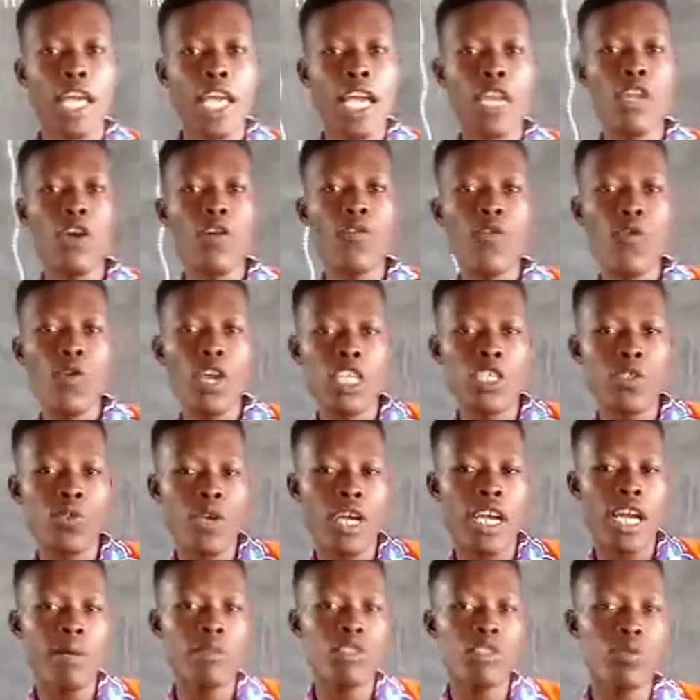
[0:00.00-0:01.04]
Hello viewers,
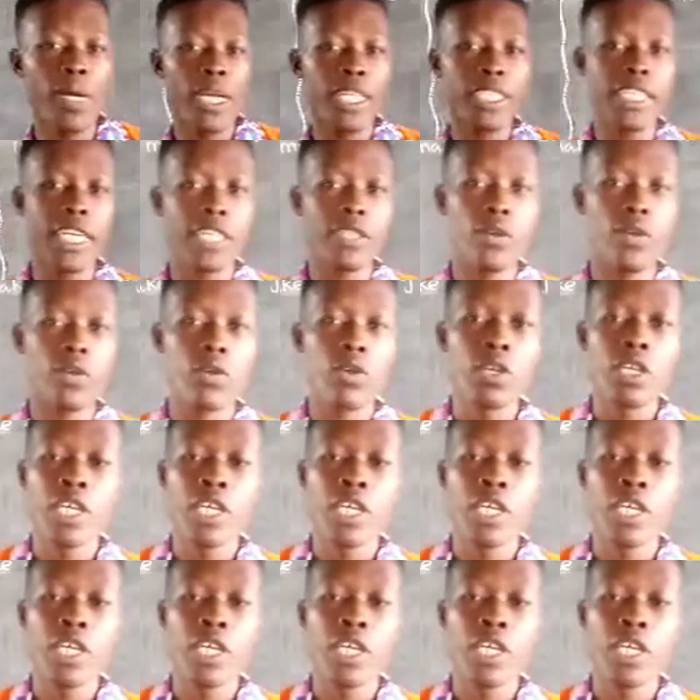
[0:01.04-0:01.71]
welcome to my channel.